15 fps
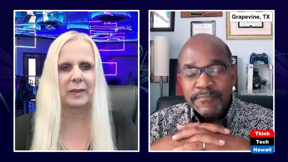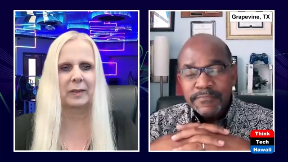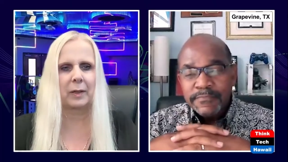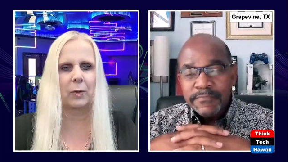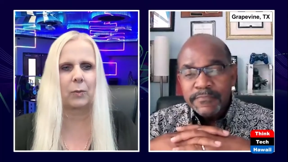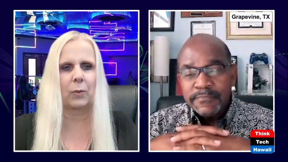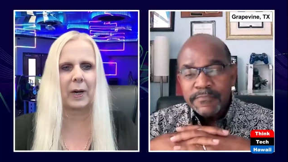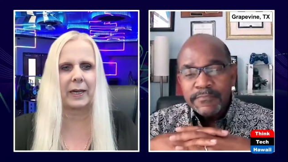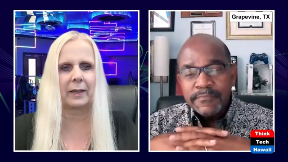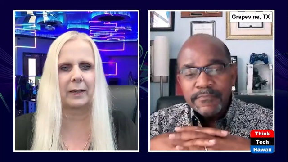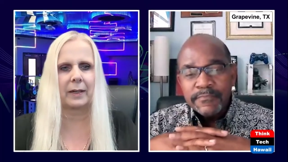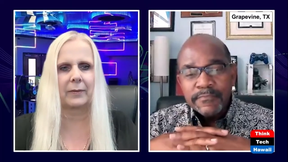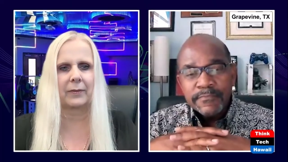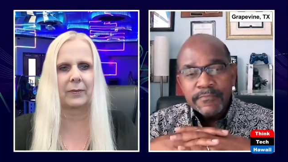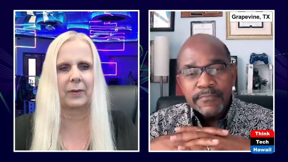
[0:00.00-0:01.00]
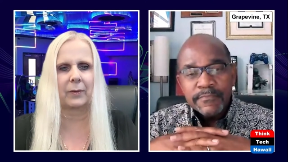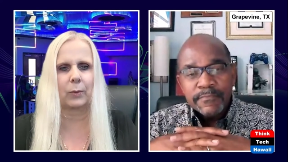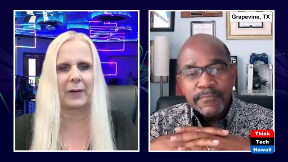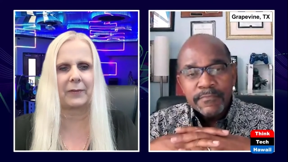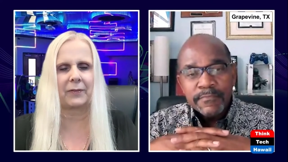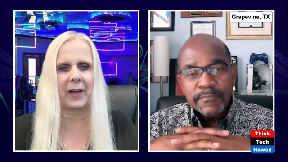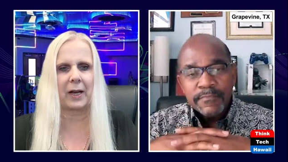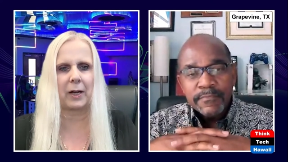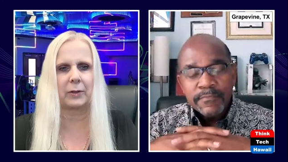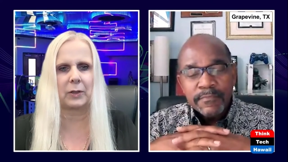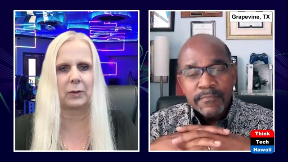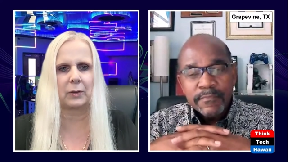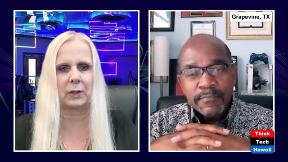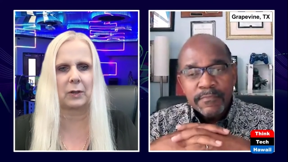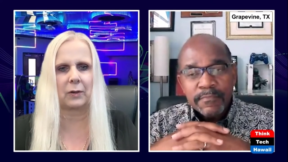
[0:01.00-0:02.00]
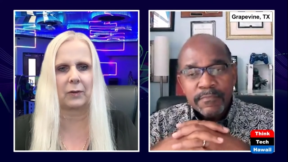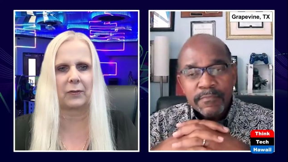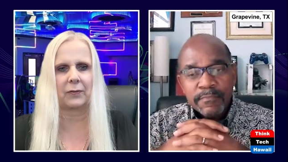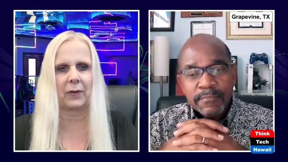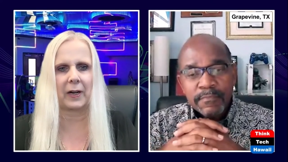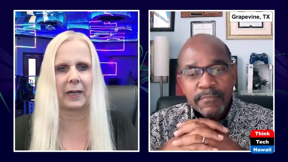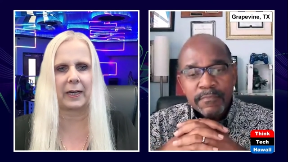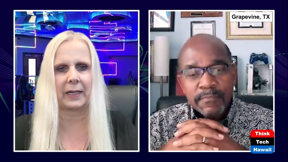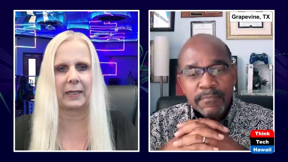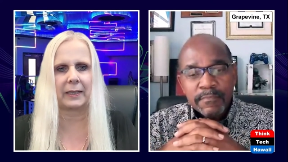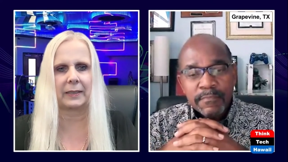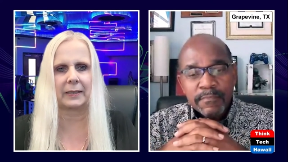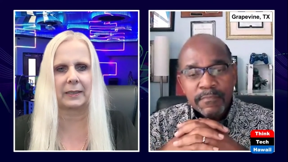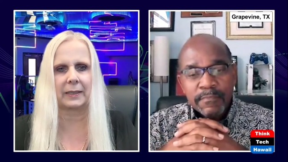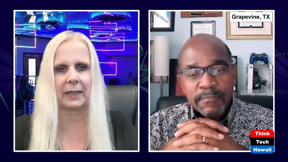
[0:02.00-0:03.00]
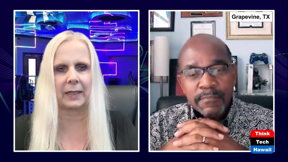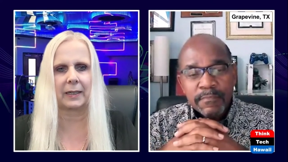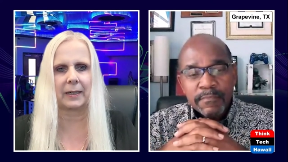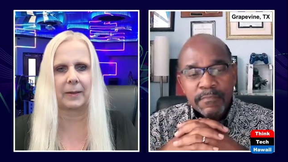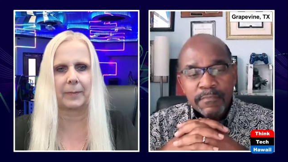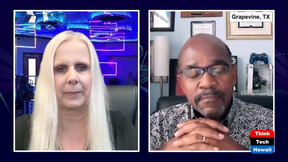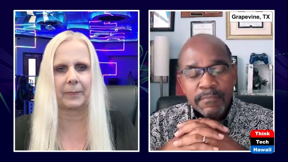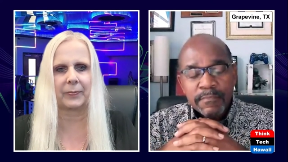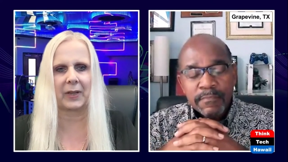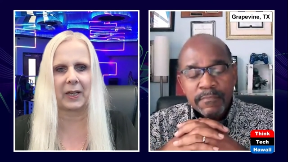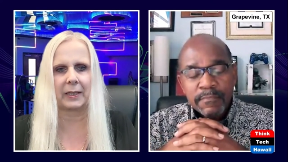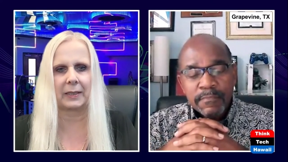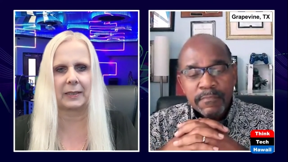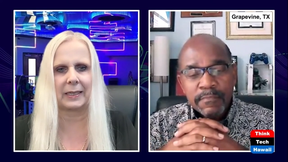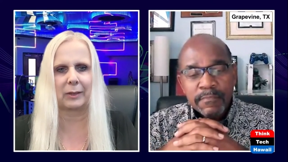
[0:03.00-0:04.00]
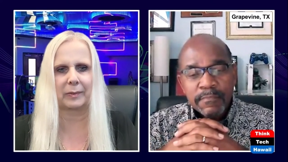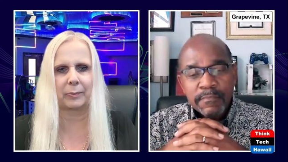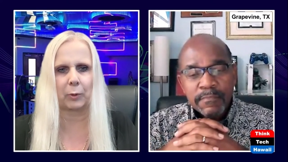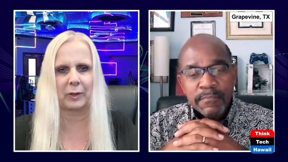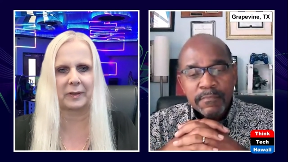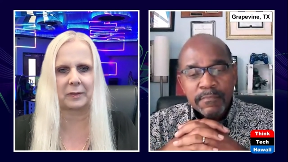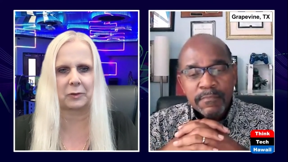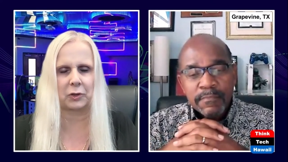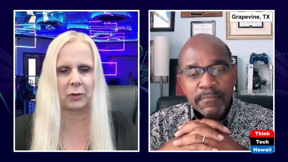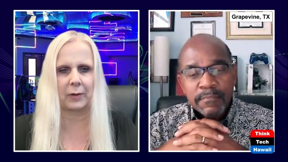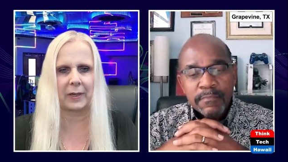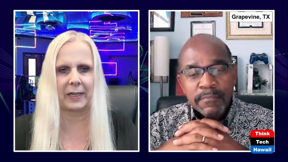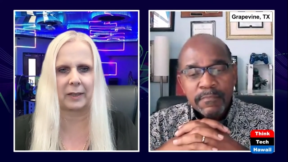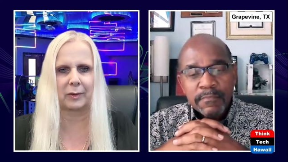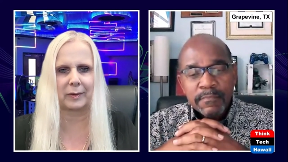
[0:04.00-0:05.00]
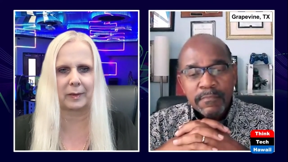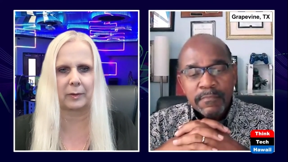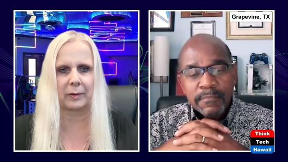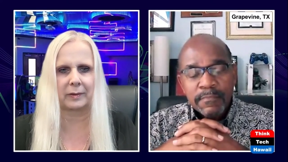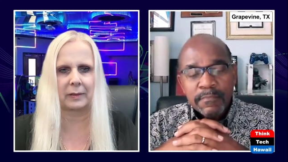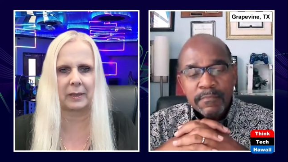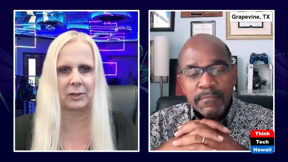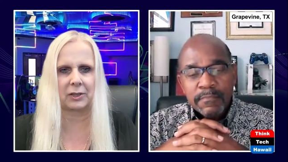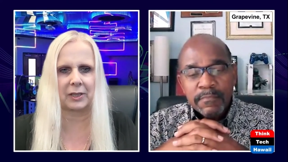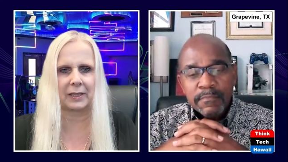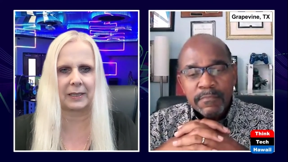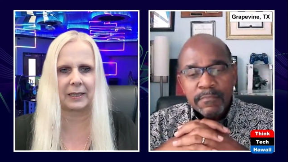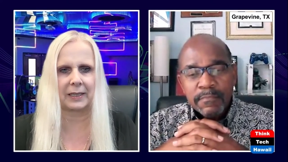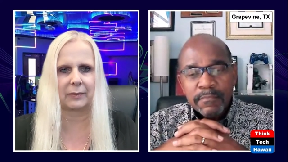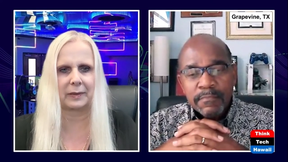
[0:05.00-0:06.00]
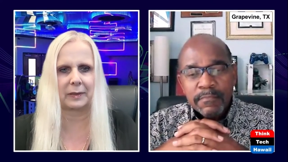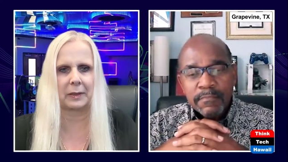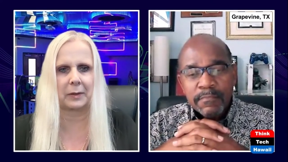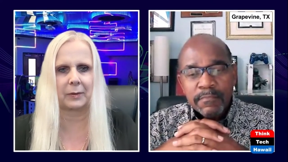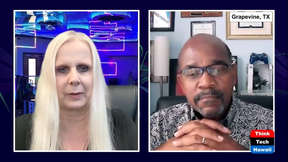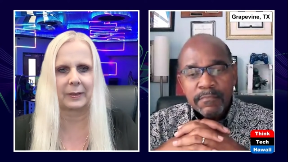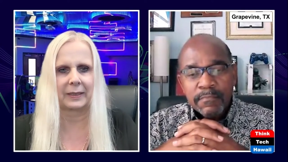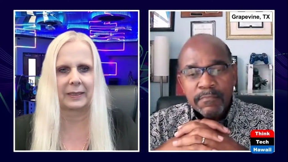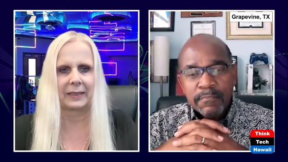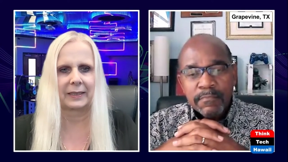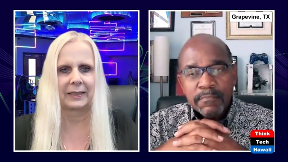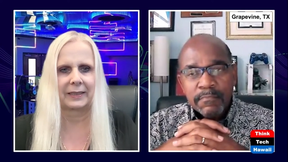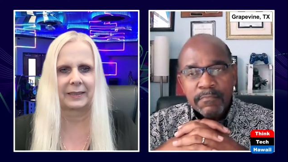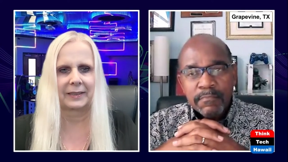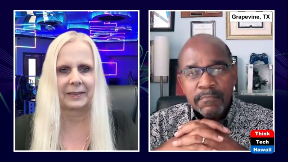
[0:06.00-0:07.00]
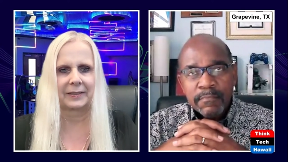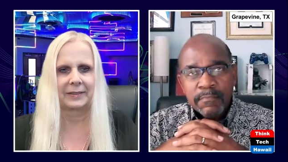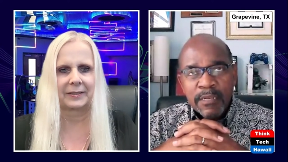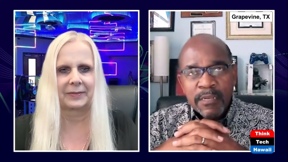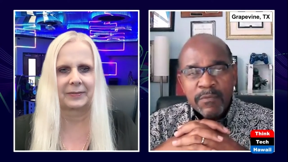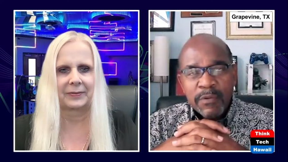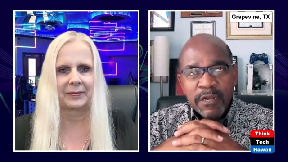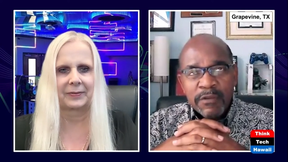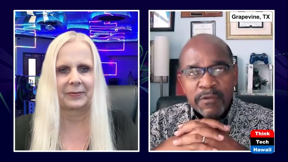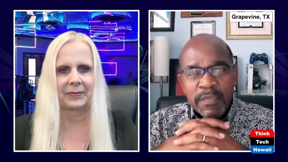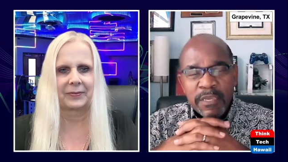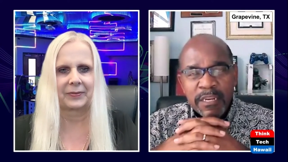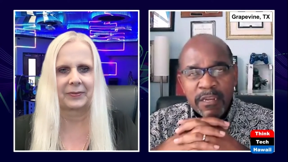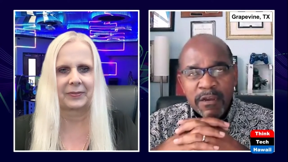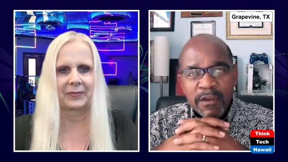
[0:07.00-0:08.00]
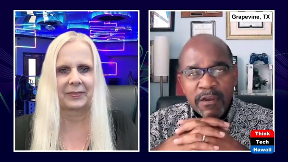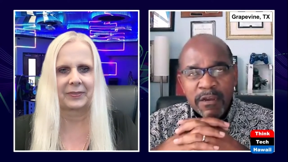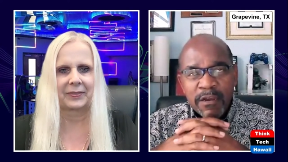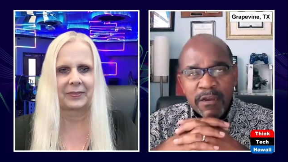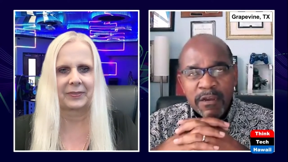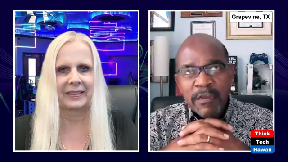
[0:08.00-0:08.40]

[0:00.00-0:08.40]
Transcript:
Speaker 1: so what value do you find that Esports Trade Association gives you?
Speaker 2: Well, you know,